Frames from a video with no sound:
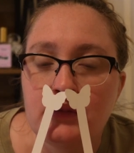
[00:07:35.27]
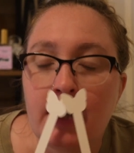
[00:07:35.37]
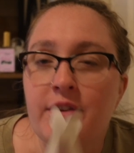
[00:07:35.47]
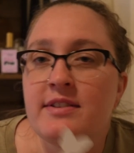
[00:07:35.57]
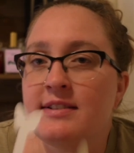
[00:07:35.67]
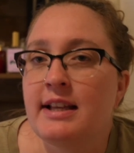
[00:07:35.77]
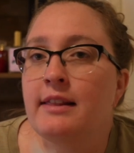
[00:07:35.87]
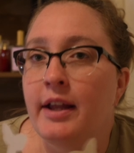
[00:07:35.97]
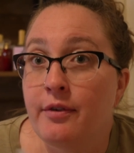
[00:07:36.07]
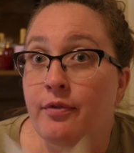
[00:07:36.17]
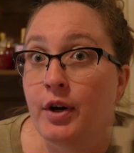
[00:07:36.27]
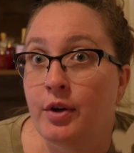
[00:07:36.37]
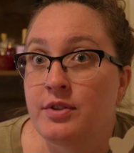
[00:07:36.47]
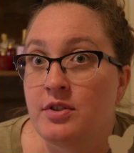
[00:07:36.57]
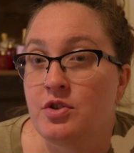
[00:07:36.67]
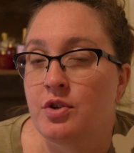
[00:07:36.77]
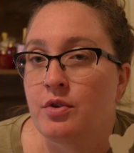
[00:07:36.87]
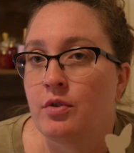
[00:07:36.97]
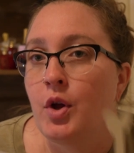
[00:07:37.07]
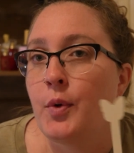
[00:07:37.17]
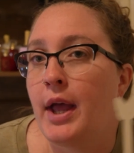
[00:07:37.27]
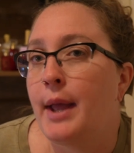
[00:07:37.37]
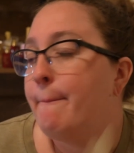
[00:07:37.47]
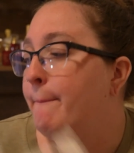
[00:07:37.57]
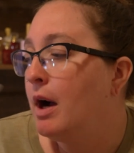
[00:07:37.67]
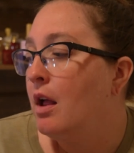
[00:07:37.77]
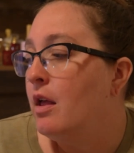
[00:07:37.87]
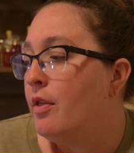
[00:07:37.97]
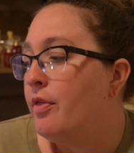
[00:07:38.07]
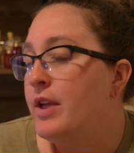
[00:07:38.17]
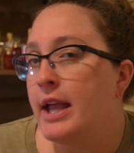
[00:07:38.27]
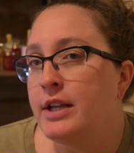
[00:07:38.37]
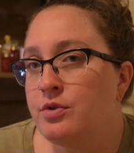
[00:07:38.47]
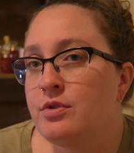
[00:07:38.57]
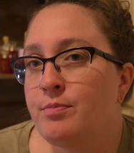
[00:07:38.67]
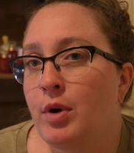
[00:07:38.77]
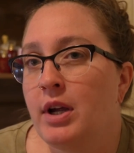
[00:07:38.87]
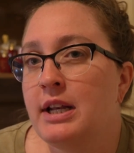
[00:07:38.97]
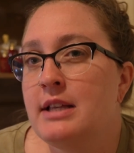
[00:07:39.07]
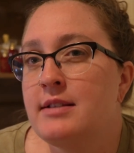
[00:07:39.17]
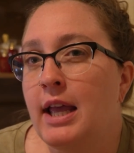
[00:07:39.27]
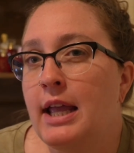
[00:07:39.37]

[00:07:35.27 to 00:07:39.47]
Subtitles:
now this is a light fragrance in general, okay, but the angel's bread is